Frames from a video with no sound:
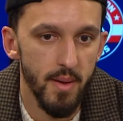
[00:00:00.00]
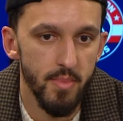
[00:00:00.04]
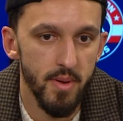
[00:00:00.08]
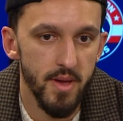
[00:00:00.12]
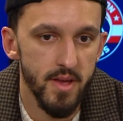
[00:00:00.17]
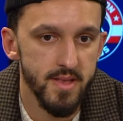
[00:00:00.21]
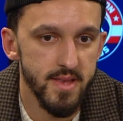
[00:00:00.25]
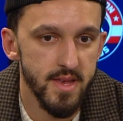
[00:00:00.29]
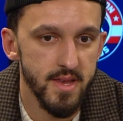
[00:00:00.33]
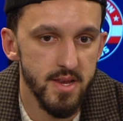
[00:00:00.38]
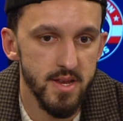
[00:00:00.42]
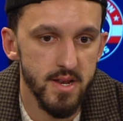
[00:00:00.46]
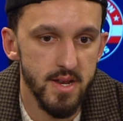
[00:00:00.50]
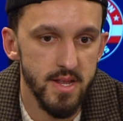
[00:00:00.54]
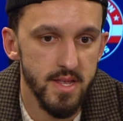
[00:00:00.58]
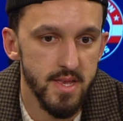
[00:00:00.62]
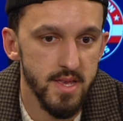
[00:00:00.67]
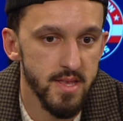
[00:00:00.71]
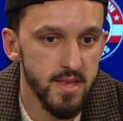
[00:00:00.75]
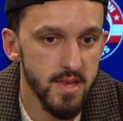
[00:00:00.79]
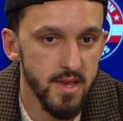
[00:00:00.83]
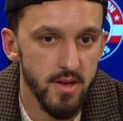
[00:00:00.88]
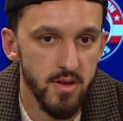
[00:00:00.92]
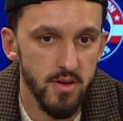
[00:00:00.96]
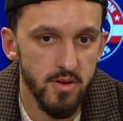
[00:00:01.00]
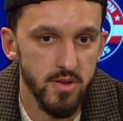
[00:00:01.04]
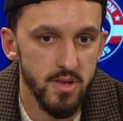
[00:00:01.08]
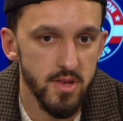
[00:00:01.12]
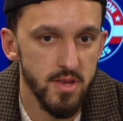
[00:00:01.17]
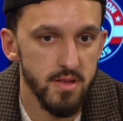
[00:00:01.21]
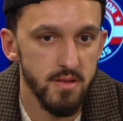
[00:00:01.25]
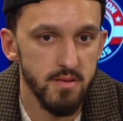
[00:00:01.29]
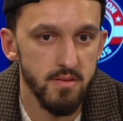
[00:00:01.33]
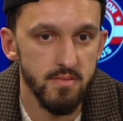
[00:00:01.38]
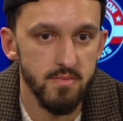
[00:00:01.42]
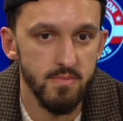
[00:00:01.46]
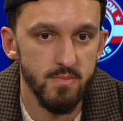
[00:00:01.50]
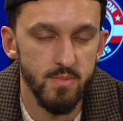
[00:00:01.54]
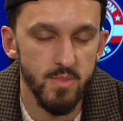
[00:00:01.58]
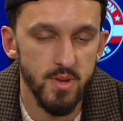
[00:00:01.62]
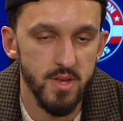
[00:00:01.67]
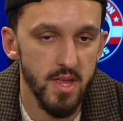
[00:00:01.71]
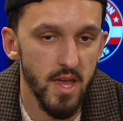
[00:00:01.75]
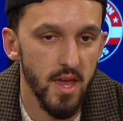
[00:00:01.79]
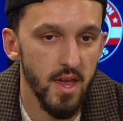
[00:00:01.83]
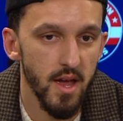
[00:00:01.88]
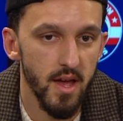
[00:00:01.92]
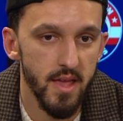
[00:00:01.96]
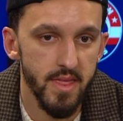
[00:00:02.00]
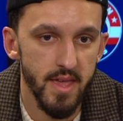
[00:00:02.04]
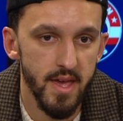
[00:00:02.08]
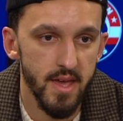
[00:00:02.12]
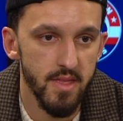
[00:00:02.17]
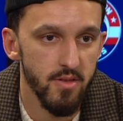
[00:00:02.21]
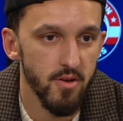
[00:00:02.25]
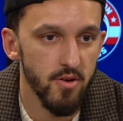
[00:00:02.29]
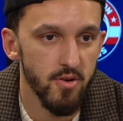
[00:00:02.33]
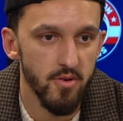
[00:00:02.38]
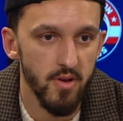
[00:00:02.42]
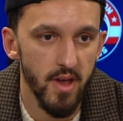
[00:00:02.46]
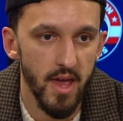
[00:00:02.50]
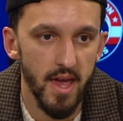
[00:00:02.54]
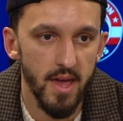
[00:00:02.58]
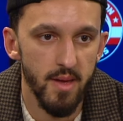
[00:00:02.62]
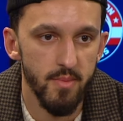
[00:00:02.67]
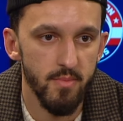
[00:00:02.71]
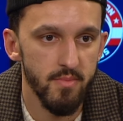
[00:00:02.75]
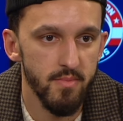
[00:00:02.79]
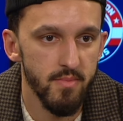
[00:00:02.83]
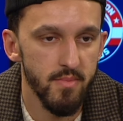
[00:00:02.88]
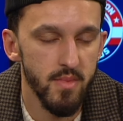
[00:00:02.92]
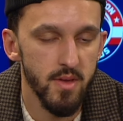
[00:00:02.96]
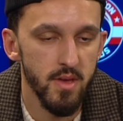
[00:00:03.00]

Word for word: pay attention to details and stay on that the whole game?